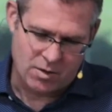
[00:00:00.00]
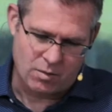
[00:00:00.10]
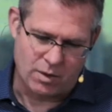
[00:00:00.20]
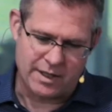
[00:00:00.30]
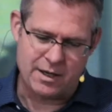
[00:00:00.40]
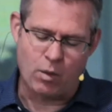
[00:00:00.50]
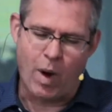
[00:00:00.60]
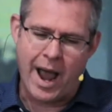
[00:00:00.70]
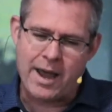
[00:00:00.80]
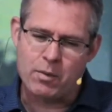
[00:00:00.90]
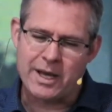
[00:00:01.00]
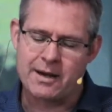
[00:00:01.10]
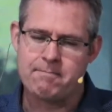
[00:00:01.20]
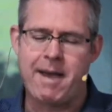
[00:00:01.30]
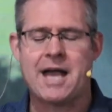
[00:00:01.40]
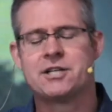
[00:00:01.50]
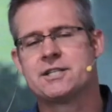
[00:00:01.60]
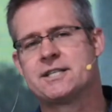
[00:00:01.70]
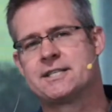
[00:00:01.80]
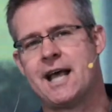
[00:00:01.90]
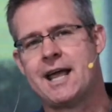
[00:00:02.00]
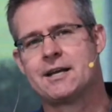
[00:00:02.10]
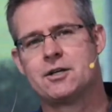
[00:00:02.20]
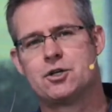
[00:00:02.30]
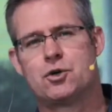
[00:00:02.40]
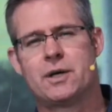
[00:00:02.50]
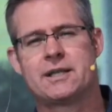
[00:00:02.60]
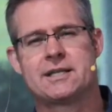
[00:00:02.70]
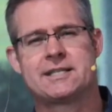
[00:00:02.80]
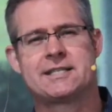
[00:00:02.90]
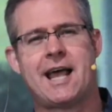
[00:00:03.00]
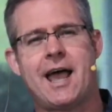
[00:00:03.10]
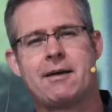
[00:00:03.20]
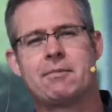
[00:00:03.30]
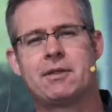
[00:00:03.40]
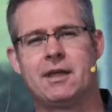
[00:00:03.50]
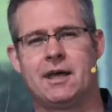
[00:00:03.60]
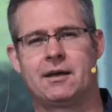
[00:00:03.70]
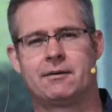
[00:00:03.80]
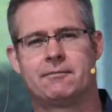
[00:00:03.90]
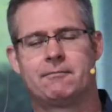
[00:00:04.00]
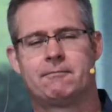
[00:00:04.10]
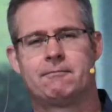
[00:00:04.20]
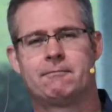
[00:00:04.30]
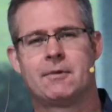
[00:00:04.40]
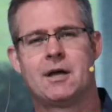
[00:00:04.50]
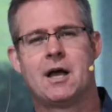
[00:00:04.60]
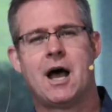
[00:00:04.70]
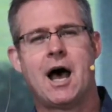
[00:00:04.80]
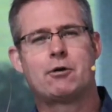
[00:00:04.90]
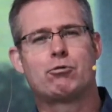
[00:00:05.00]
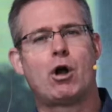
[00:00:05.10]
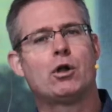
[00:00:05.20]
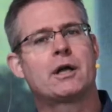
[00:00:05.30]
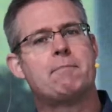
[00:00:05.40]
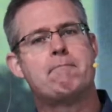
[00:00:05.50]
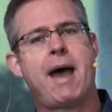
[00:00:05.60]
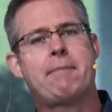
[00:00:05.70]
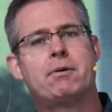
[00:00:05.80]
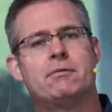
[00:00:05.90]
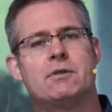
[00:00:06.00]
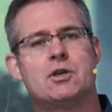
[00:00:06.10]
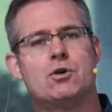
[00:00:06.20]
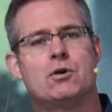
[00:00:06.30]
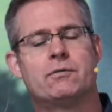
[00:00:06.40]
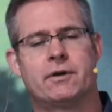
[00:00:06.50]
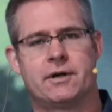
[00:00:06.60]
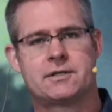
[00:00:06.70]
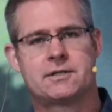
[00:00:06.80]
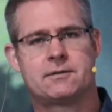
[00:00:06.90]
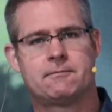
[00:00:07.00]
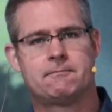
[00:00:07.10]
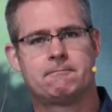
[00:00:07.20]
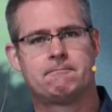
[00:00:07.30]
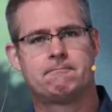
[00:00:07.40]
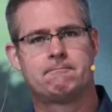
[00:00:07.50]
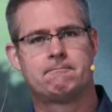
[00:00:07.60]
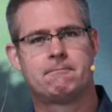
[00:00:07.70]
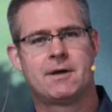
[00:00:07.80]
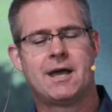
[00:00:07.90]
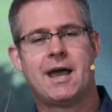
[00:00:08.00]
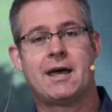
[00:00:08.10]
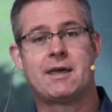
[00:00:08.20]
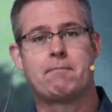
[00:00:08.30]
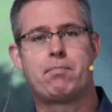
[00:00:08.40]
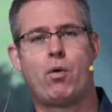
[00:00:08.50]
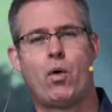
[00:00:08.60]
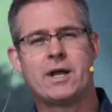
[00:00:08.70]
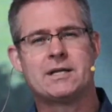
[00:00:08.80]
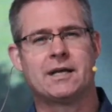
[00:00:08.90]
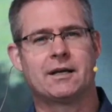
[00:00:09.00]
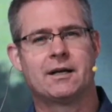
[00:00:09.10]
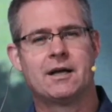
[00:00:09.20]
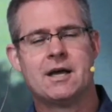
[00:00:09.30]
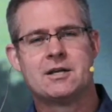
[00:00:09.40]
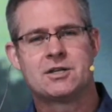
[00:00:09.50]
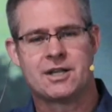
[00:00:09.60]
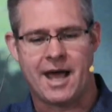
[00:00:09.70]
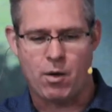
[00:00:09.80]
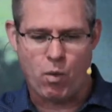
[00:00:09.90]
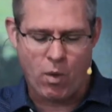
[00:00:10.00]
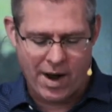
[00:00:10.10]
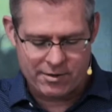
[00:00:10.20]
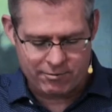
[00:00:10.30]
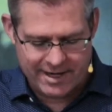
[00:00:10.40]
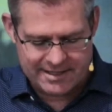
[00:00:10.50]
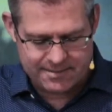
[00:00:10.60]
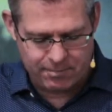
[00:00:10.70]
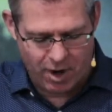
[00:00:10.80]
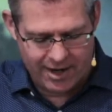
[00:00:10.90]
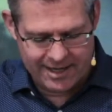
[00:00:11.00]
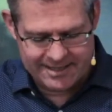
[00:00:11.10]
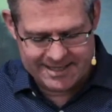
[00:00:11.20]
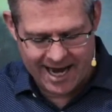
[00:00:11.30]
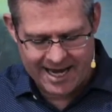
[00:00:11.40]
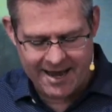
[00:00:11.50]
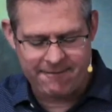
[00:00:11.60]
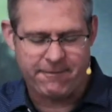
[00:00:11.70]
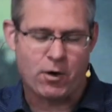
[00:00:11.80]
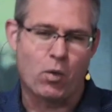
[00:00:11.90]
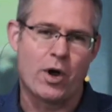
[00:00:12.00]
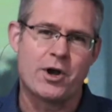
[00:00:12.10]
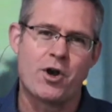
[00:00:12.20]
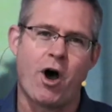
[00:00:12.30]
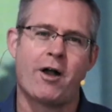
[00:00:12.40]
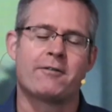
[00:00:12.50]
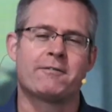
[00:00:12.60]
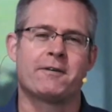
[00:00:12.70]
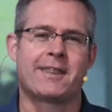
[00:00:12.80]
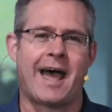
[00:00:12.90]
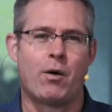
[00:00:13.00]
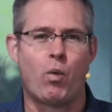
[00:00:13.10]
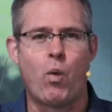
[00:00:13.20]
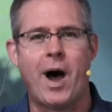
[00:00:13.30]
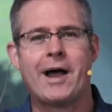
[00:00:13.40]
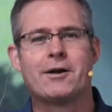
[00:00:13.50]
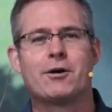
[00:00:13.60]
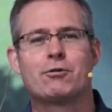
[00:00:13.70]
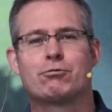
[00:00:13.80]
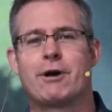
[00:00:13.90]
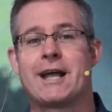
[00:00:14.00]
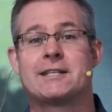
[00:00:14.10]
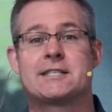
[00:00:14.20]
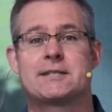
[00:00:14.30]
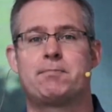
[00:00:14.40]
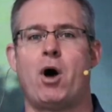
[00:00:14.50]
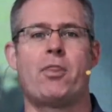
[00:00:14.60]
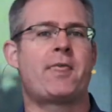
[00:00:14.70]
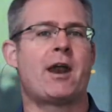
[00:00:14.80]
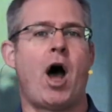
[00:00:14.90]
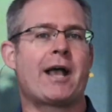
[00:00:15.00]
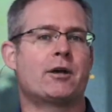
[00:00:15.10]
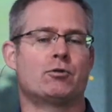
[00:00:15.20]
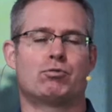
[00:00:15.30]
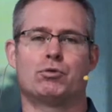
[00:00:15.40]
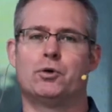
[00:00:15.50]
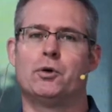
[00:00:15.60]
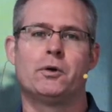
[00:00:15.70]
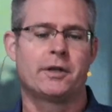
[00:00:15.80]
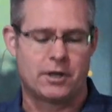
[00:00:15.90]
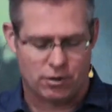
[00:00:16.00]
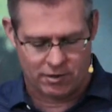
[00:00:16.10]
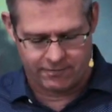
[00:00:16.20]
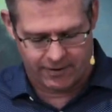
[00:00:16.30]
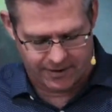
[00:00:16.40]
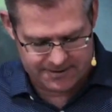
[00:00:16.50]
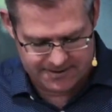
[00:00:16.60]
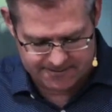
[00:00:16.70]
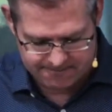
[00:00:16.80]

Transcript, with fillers: Well, in a way, we can imagine Satan doing the same thing, unrolling a map of the universe and then pointing to that one red spot and saying, If it were not for that one red spot, then I could rule the universe.